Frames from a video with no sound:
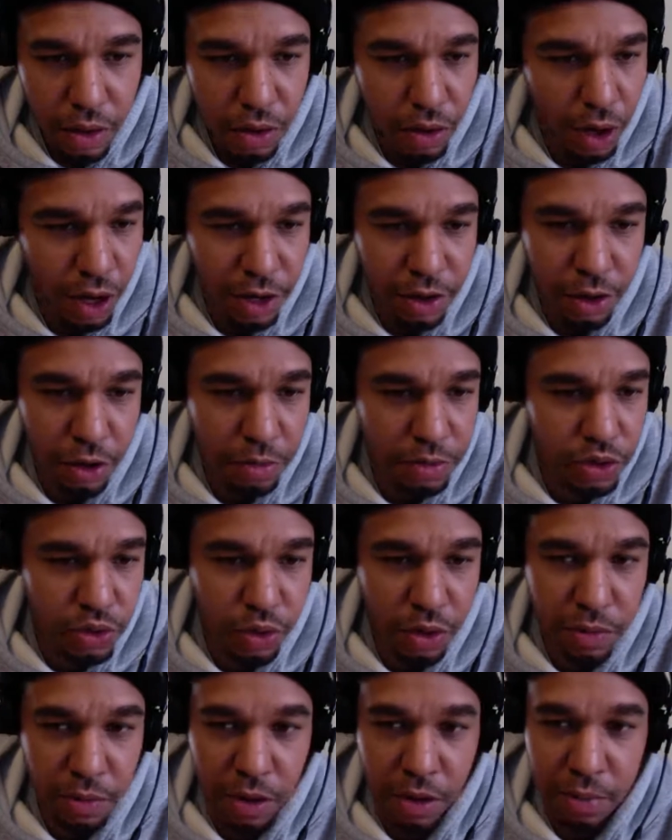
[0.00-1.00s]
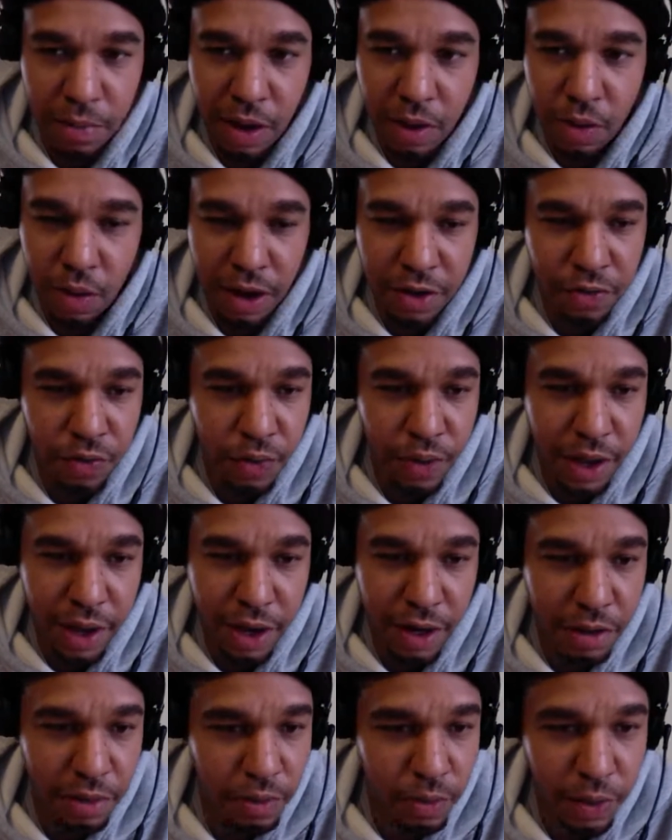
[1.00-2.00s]
I know between me and my wife, we
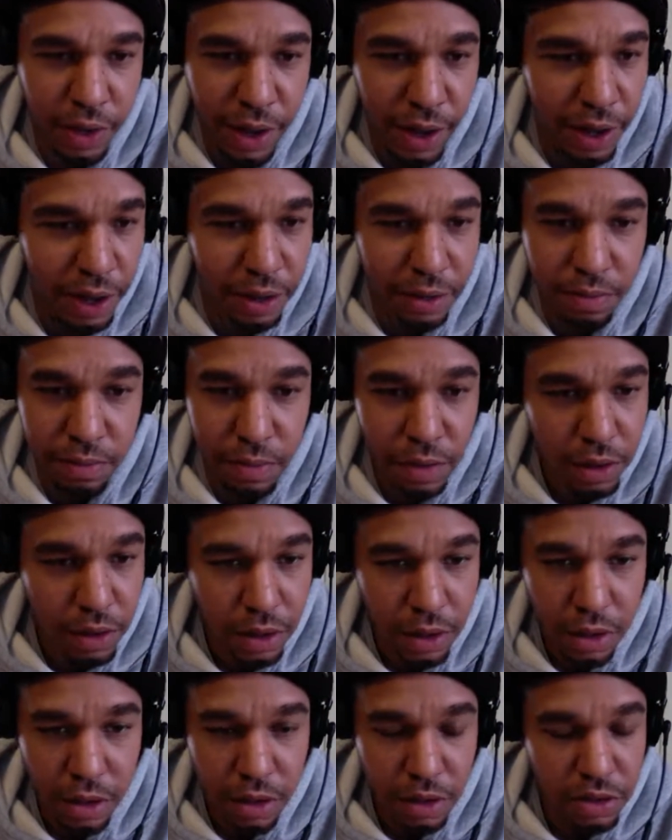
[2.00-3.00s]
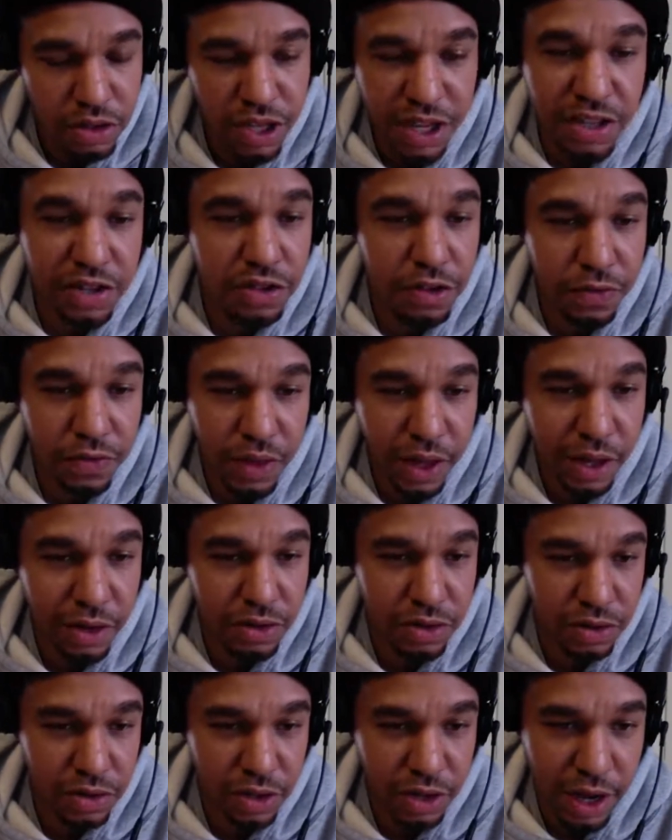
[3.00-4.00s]
had tens of
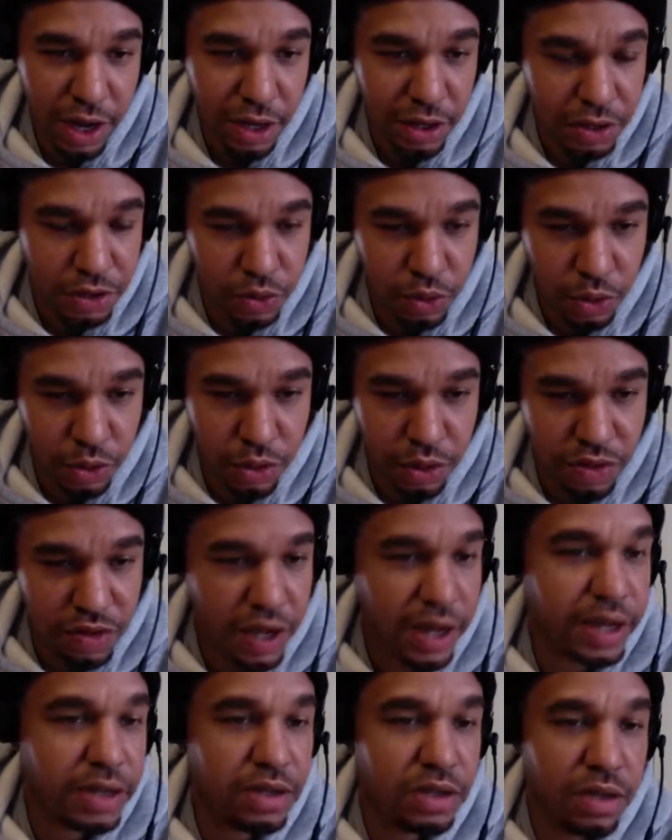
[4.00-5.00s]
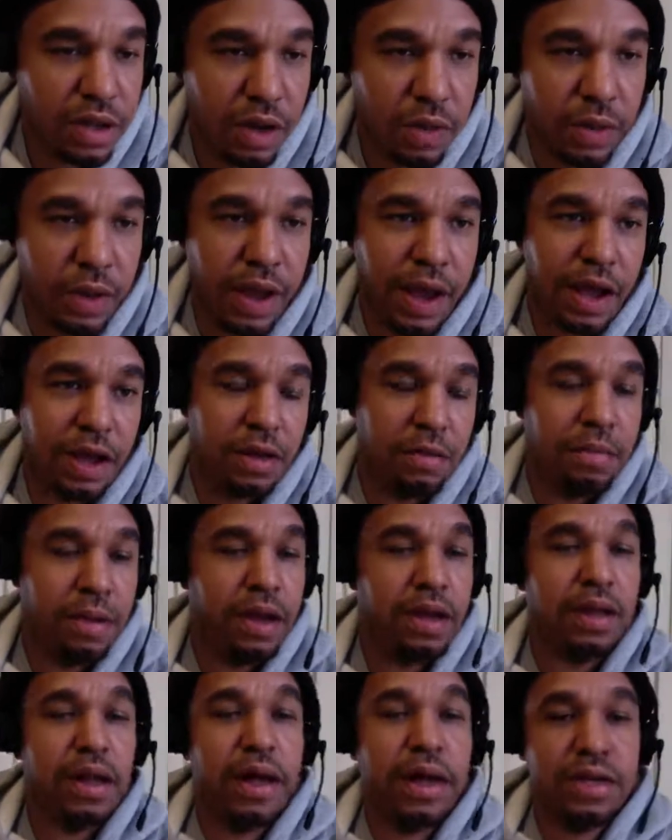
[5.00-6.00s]
thousands of dollars worth of taxes that we had to
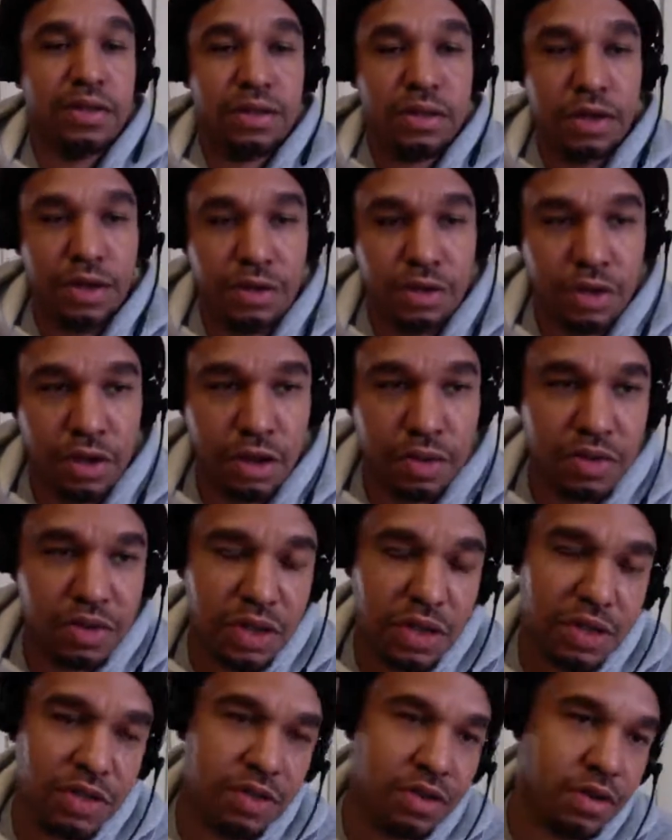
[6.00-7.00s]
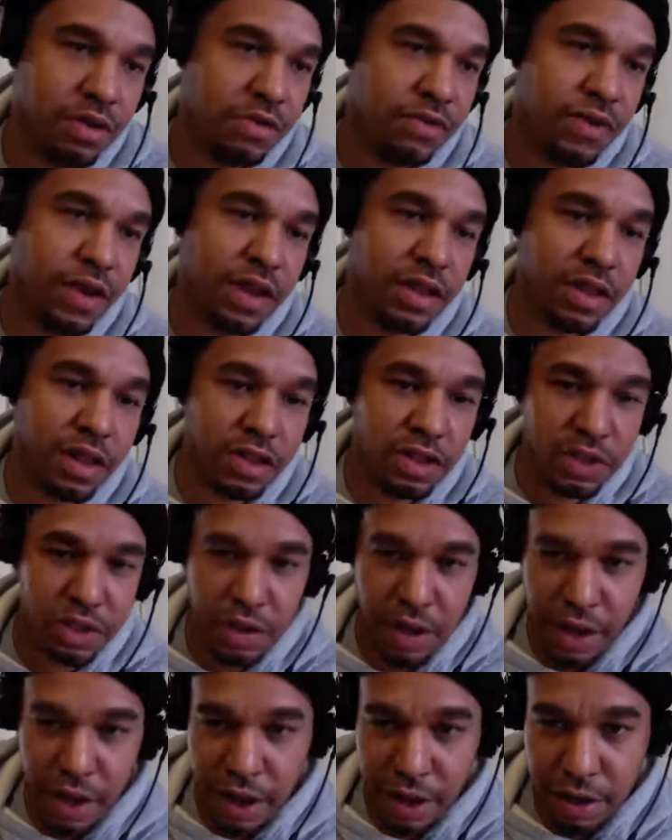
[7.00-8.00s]
pay last year. You know what I'm saying? So the fact that
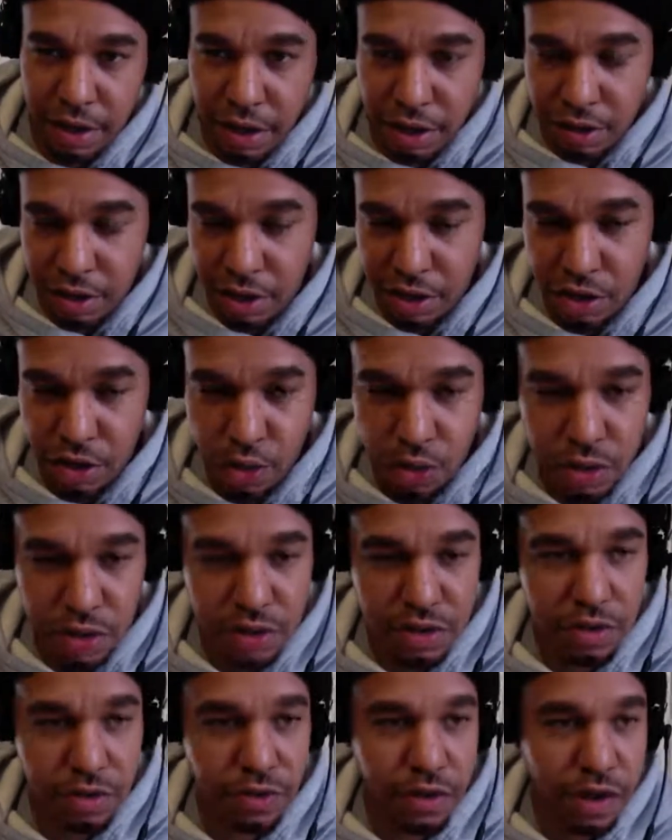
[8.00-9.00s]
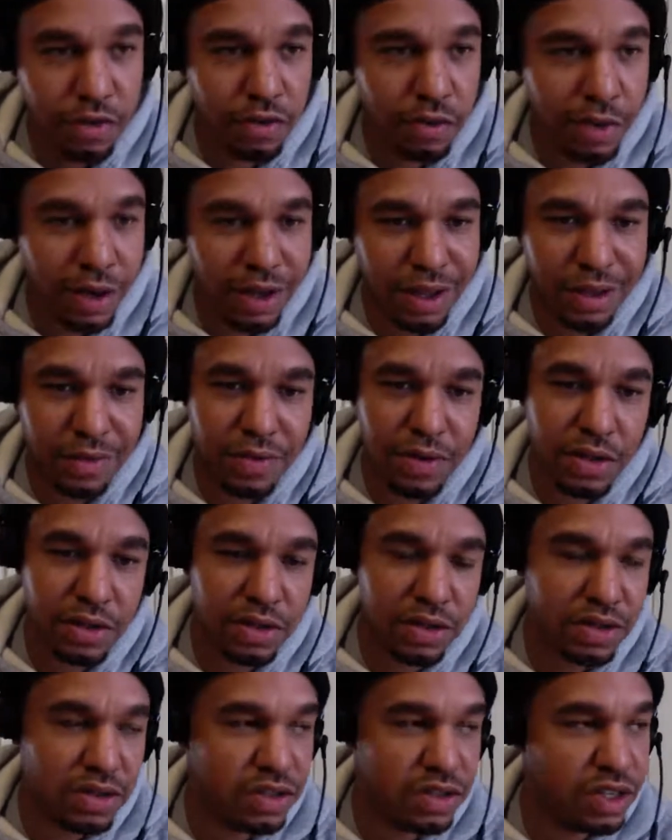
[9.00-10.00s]
they act like they doing us a favor by giving
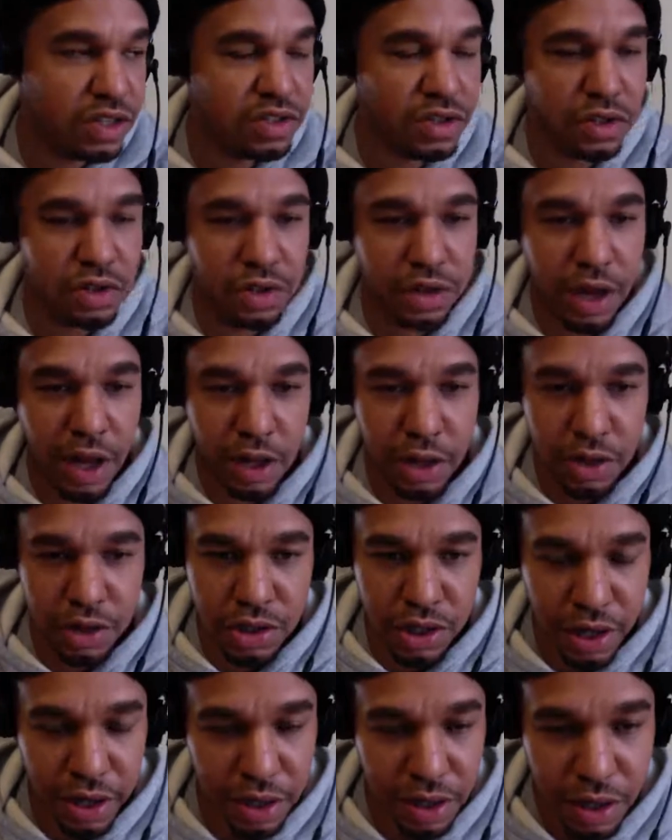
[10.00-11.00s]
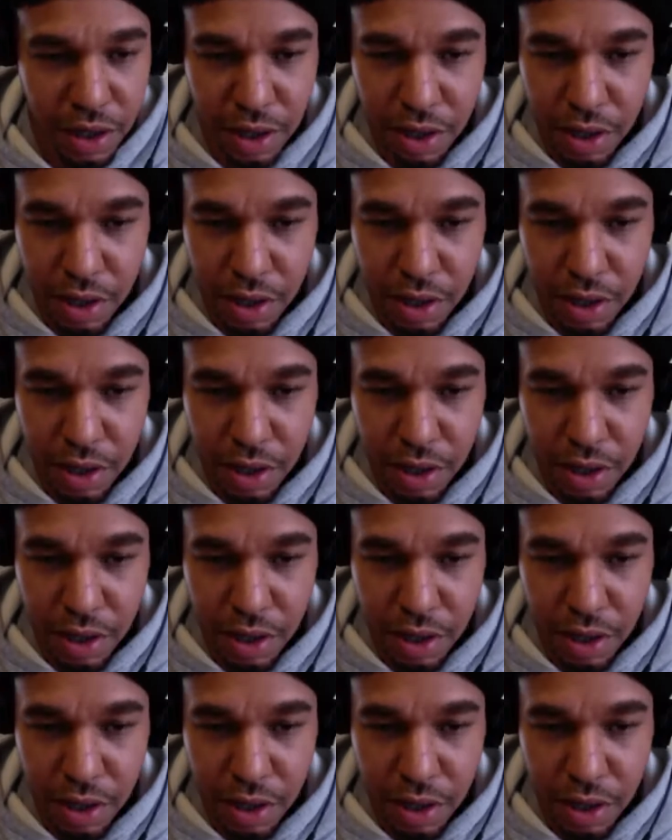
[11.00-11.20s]
us a $600 check,